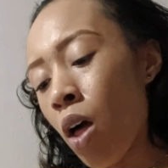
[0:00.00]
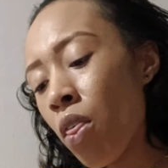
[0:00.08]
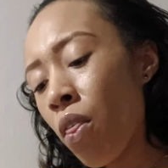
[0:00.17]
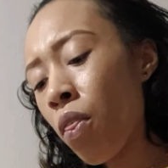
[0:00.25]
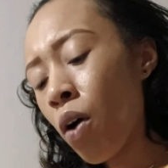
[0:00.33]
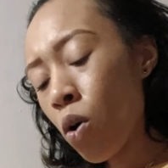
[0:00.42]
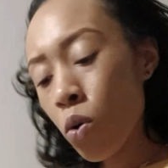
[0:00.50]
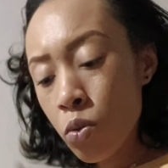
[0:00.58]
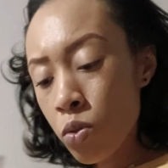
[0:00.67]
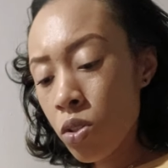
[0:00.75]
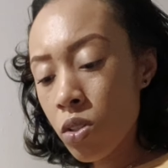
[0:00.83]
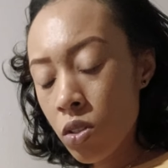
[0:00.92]

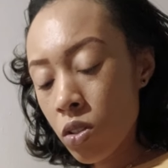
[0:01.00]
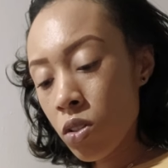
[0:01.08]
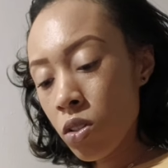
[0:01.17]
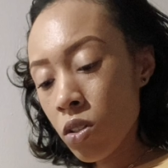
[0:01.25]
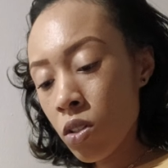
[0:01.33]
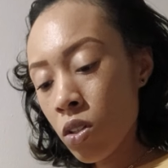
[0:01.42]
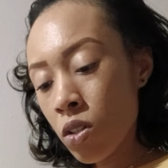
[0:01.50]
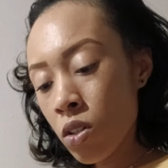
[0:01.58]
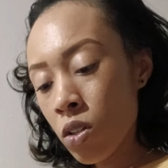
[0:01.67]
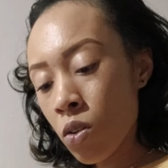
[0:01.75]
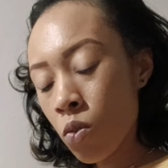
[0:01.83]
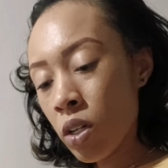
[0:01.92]
Those,
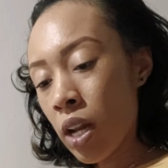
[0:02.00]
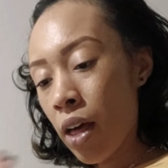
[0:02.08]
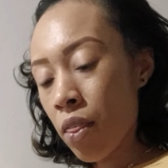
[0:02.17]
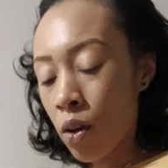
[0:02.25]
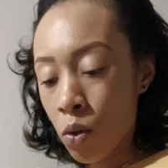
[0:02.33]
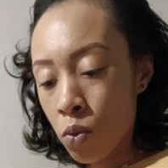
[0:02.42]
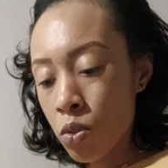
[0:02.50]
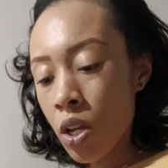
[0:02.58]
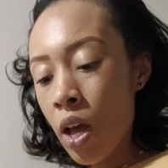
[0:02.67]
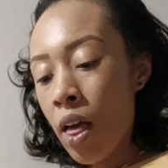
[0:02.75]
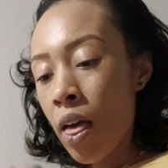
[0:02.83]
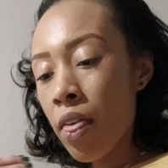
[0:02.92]
not those,
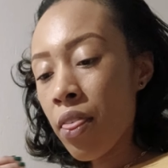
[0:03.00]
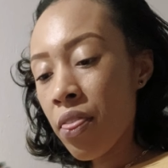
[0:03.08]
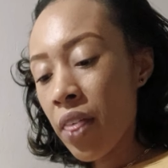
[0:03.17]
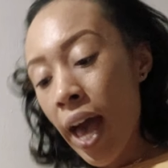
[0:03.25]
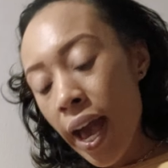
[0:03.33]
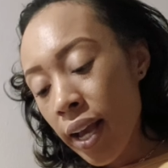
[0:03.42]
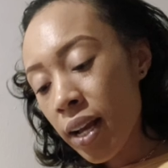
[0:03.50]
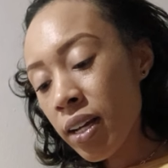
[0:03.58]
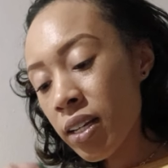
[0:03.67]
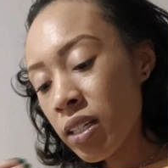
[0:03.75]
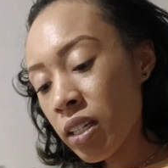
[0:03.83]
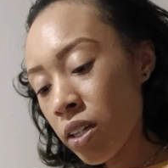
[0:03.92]
that
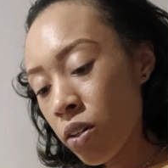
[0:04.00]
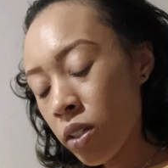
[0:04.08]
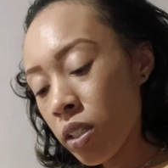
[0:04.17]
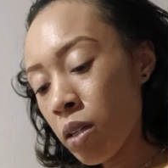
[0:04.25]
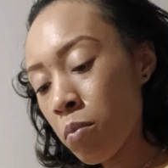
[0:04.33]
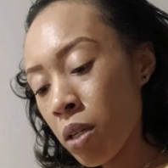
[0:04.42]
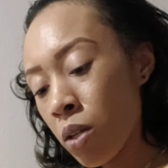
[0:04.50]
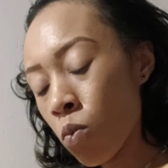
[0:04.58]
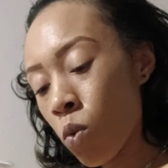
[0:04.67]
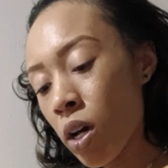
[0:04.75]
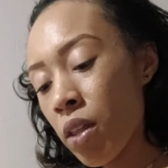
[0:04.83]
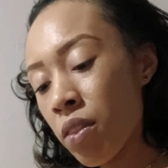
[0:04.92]
could literally be
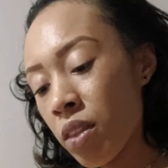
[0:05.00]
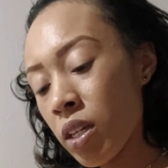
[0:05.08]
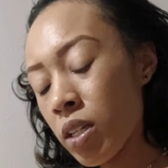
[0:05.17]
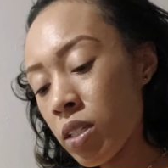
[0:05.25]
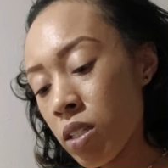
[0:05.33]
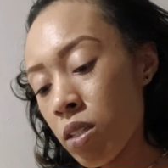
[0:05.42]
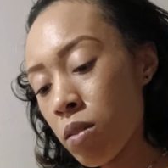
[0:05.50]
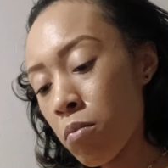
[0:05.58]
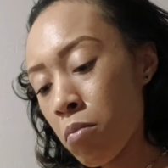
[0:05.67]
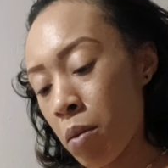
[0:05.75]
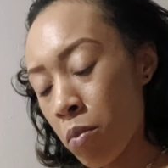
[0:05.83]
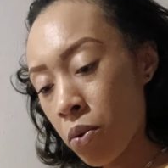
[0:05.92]
what these
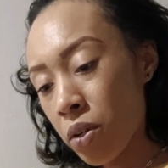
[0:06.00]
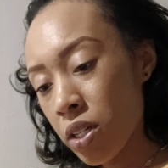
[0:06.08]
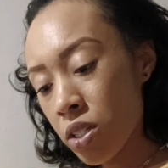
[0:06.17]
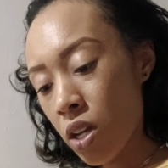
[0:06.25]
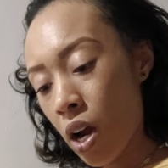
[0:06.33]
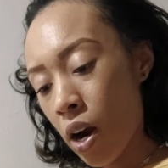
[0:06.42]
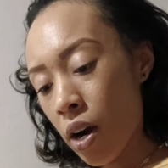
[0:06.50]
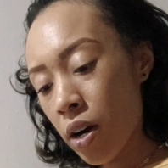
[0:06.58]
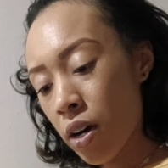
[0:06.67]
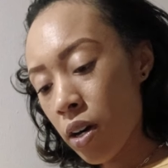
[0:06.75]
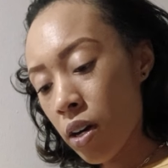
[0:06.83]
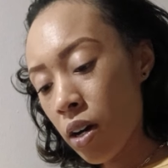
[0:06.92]
memories
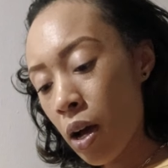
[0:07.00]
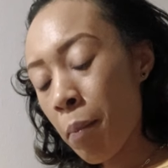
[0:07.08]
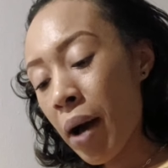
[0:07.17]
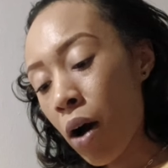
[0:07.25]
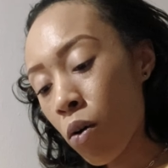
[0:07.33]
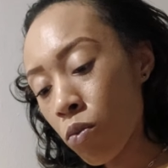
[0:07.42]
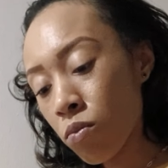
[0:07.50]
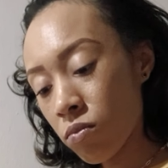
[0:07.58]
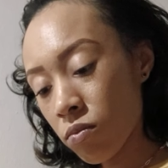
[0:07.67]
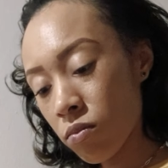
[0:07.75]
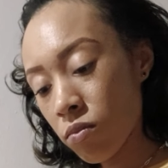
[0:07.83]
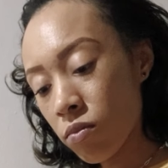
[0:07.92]
are about.
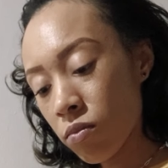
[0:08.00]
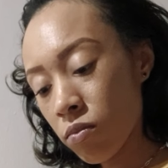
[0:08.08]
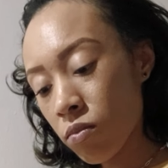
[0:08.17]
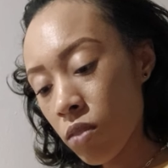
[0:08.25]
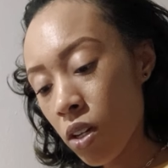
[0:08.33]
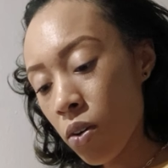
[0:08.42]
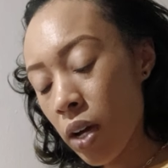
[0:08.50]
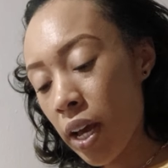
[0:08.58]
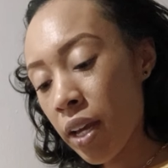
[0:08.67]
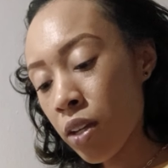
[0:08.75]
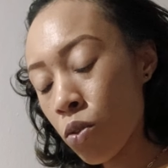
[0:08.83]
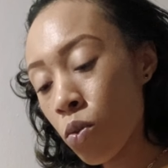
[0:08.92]

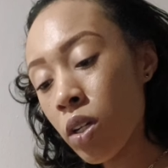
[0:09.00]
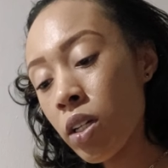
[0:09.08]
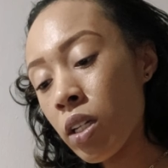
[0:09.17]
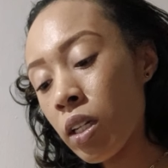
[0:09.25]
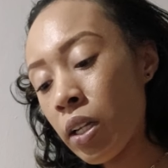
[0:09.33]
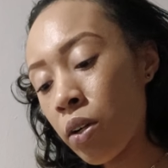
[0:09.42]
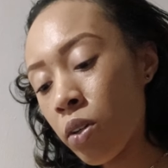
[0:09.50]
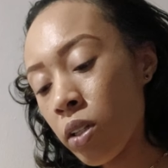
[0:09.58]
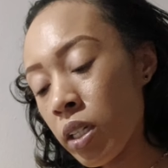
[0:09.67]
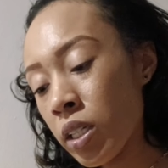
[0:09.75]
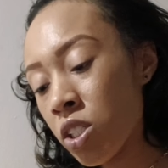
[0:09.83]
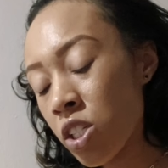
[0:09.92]
Okay, you could
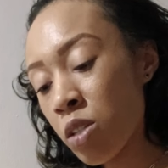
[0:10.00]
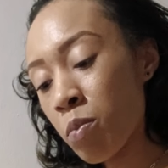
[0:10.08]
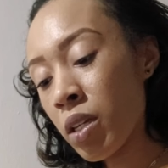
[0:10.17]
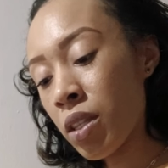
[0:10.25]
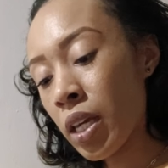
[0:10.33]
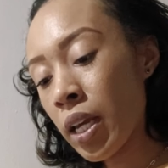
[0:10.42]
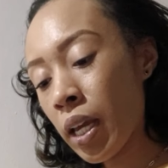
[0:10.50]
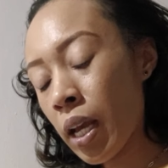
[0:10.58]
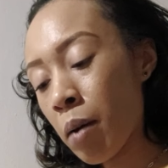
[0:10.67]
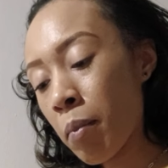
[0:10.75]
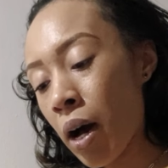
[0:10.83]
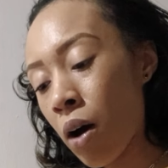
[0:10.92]
literally just be thinking
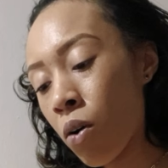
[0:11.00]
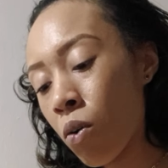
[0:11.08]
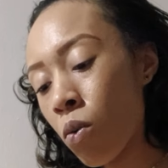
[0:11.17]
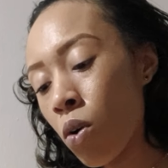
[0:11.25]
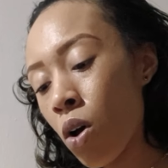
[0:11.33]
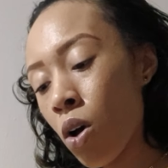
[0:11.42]
about